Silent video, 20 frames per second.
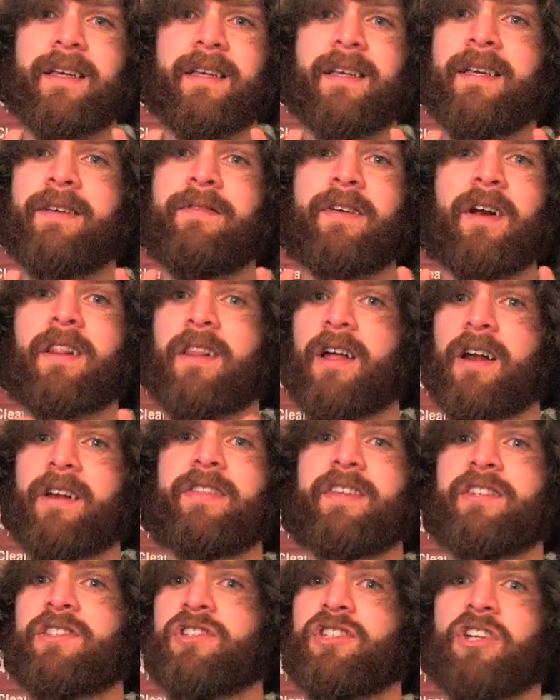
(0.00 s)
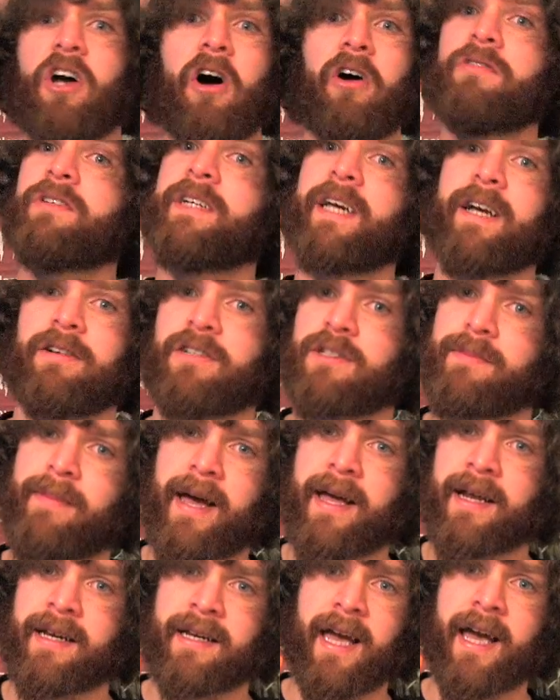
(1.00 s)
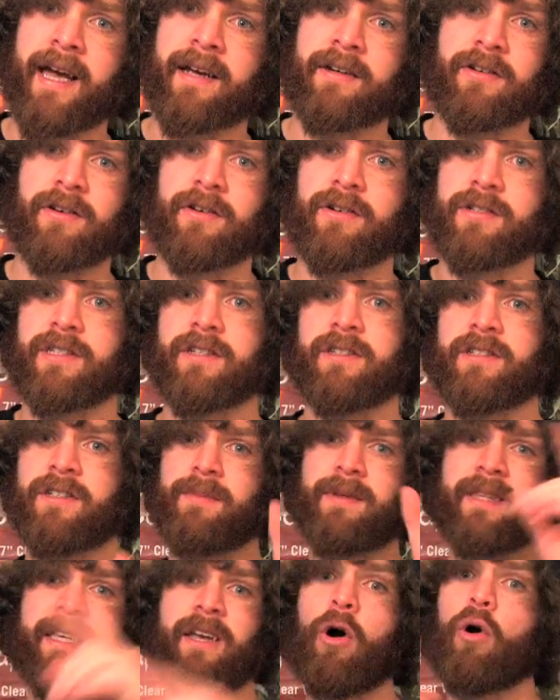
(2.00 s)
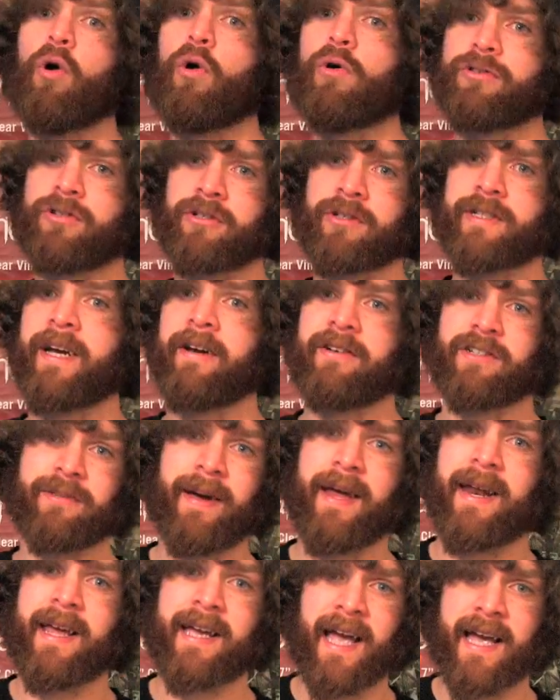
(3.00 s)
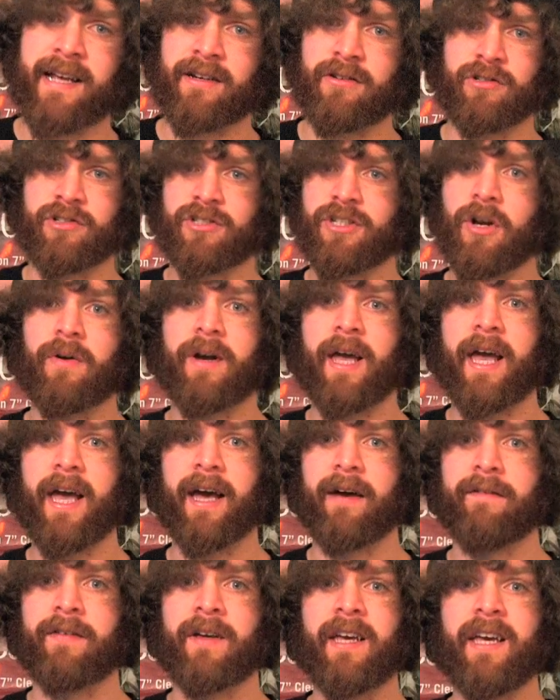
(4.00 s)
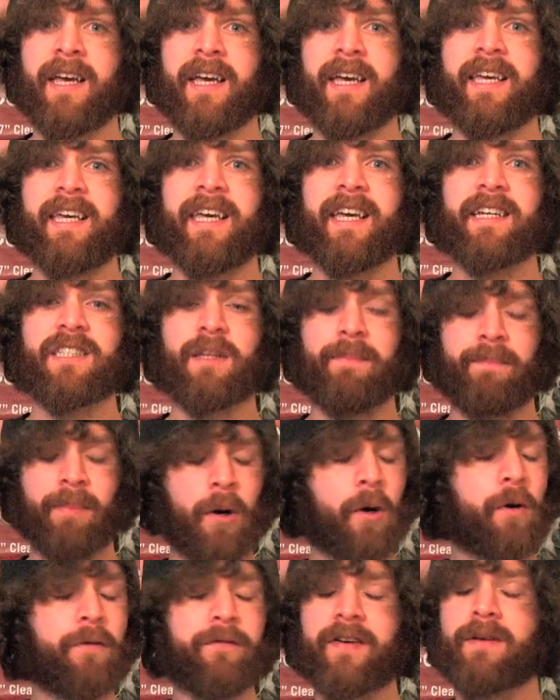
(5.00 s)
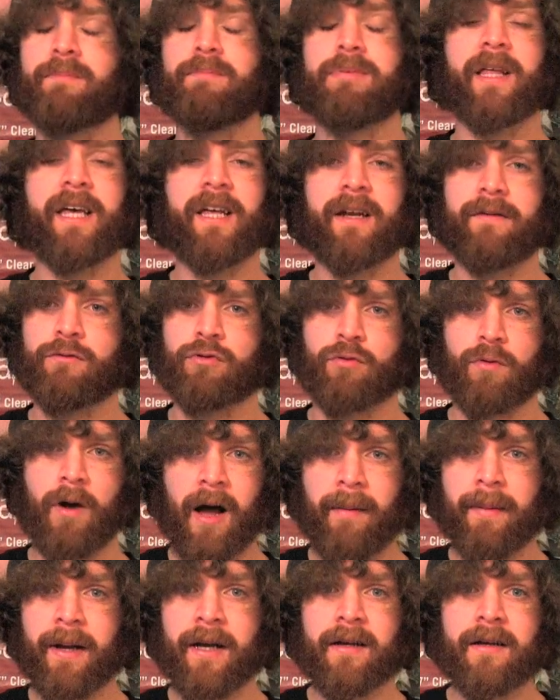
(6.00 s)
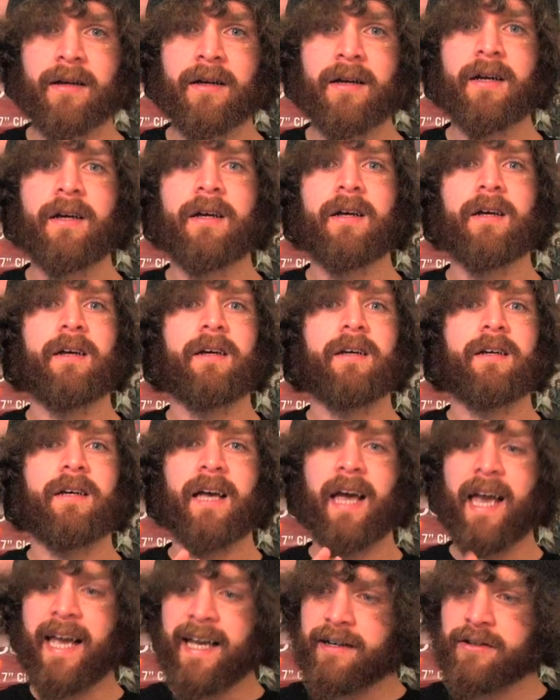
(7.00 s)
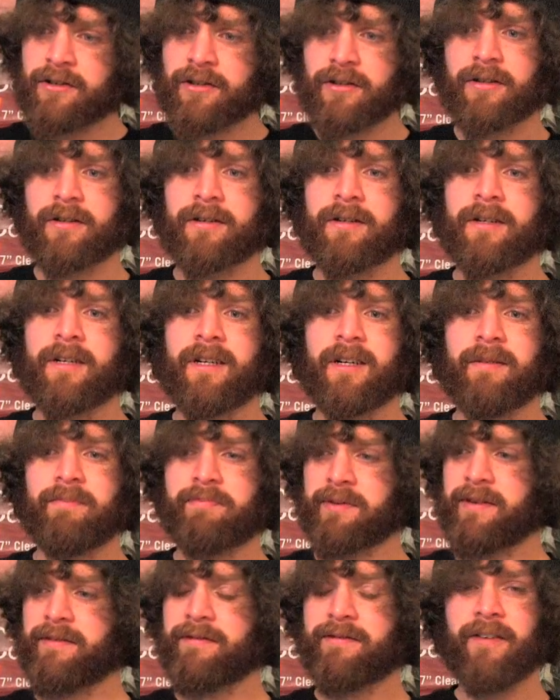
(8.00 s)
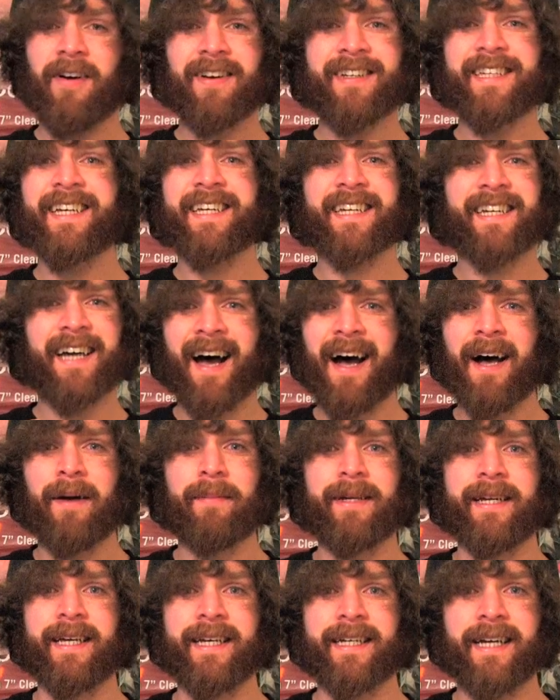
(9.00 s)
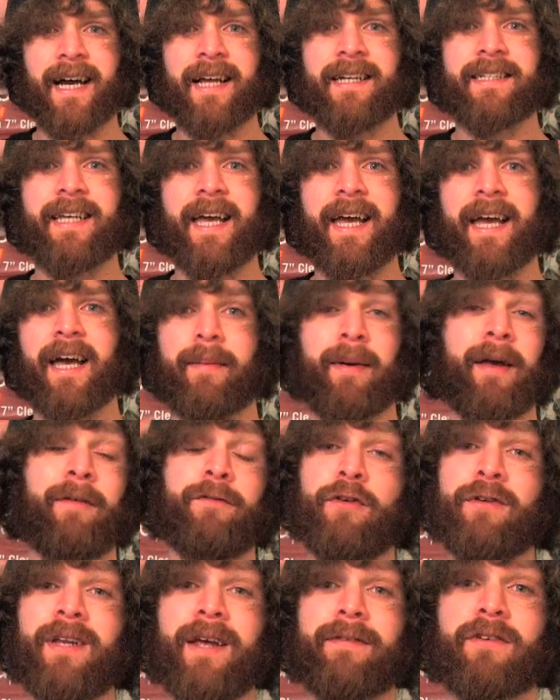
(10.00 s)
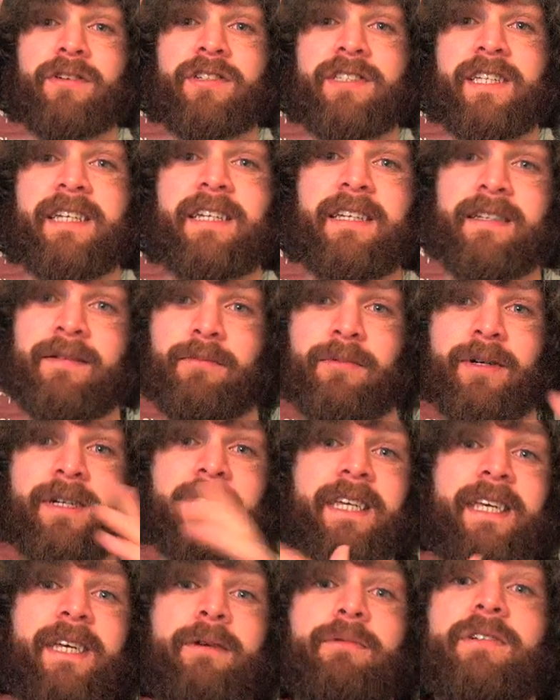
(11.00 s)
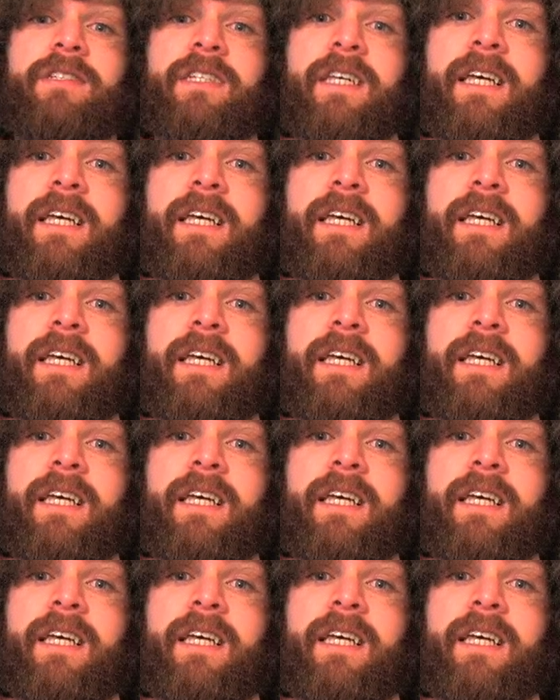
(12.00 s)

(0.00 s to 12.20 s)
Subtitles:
even a lot of these young charismatic actors and some of the older charismatic actors don't have. He has the perfect blend of drama, anger, but fucking comedy. God damn. If you've never seen when he was